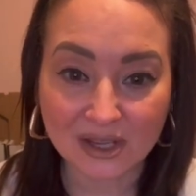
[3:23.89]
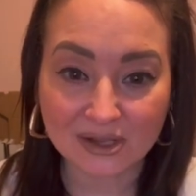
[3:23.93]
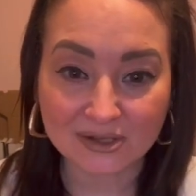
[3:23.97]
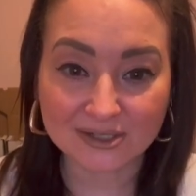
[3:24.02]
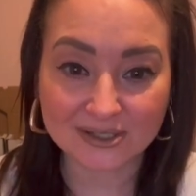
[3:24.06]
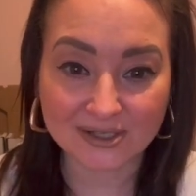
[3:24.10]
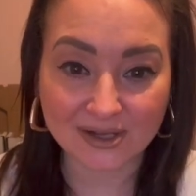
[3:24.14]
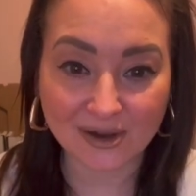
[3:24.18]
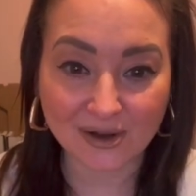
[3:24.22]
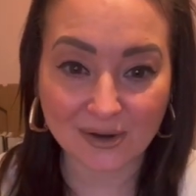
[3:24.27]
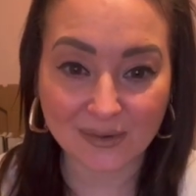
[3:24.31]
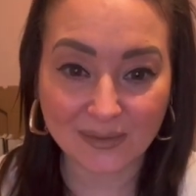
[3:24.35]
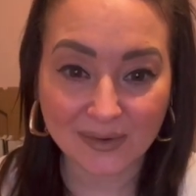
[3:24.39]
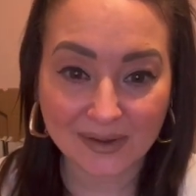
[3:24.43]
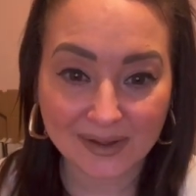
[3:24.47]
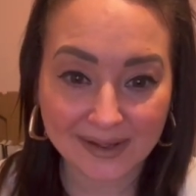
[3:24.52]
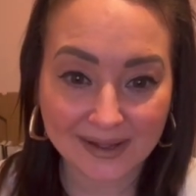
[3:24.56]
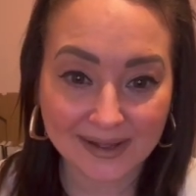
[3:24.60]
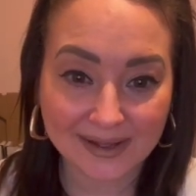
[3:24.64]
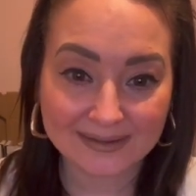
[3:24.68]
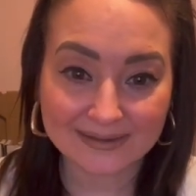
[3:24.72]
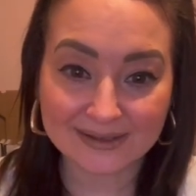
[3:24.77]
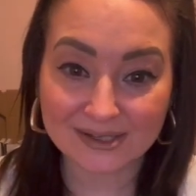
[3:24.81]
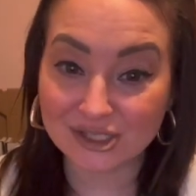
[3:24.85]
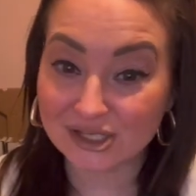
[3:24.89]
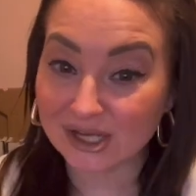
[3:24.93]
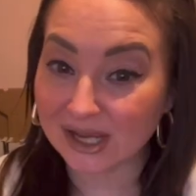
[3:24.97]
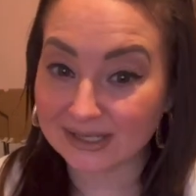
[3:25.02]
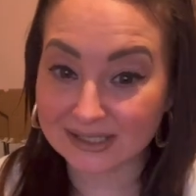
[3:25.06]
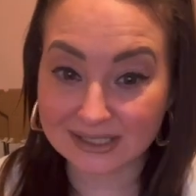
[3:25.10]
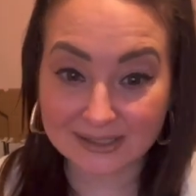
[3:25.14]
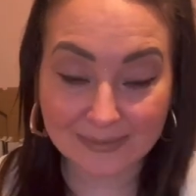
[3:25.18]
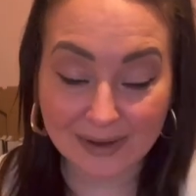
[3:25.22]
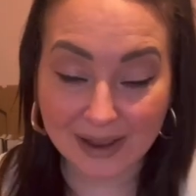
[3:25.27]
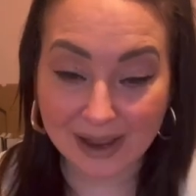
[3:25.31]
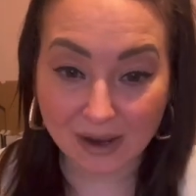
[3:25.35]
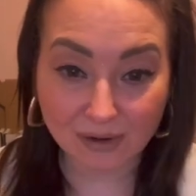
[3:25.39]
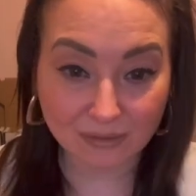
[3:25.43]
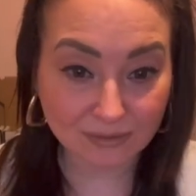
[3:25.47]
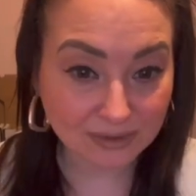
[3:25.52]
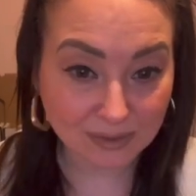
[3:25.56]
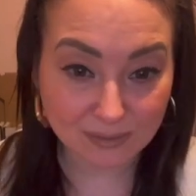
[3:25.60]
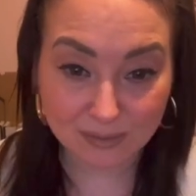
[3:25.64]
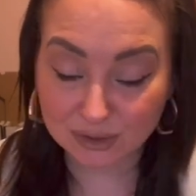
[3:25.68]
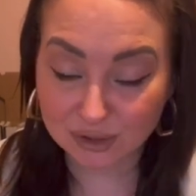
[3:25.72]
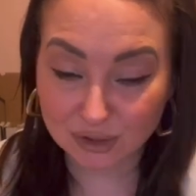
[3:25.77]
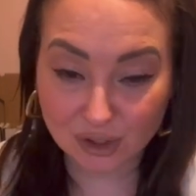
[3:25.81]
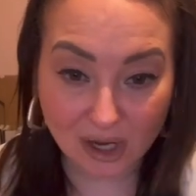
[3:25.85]
So they checked him out. There
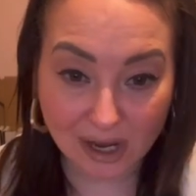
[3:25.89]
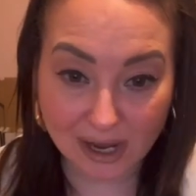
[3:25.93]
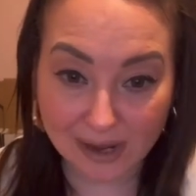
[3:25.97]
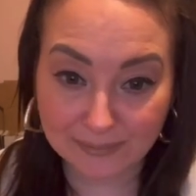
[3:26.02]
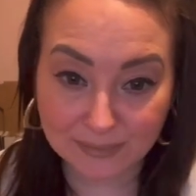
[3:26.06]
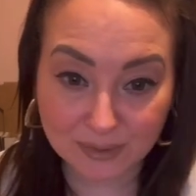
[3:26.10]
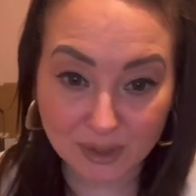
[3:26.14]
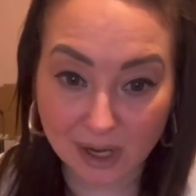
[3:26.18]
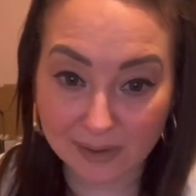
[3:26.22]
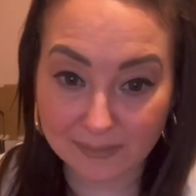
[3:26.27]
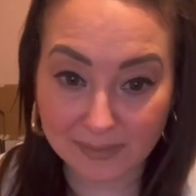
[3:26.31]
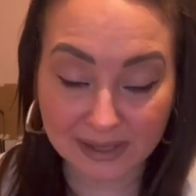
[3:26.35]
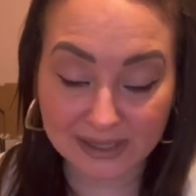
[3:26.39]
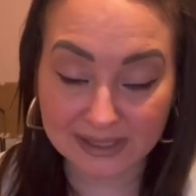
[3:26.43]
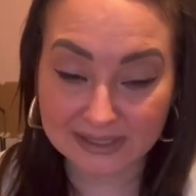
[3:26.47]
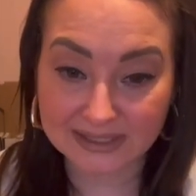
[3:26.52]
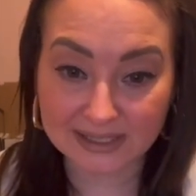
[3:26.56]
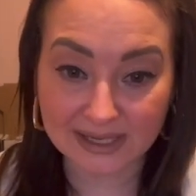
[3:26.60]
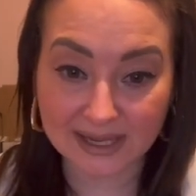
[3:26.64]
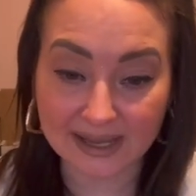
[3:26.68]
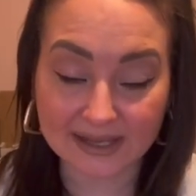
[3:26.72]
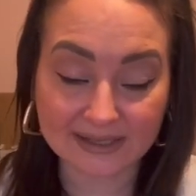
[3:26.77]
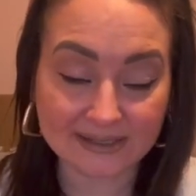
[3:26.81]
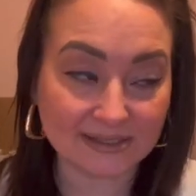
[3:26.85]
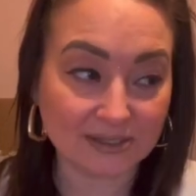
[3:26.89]
was no abnormalities.